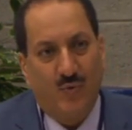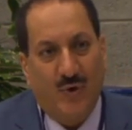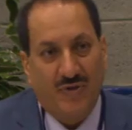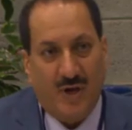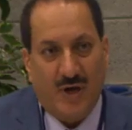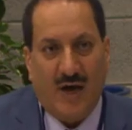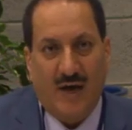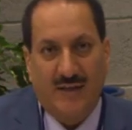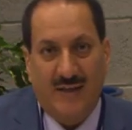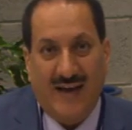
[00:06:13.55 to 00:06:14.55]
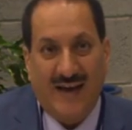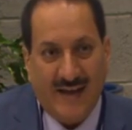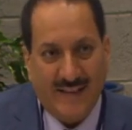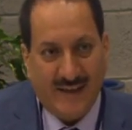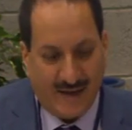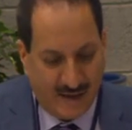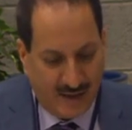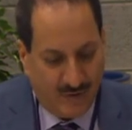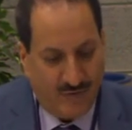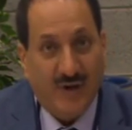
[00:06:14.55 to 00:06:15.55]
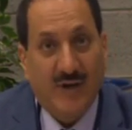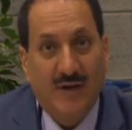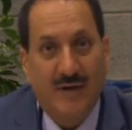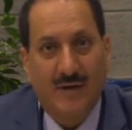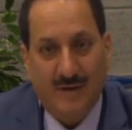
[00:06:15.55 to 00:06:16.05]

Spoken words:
especially that the Arab world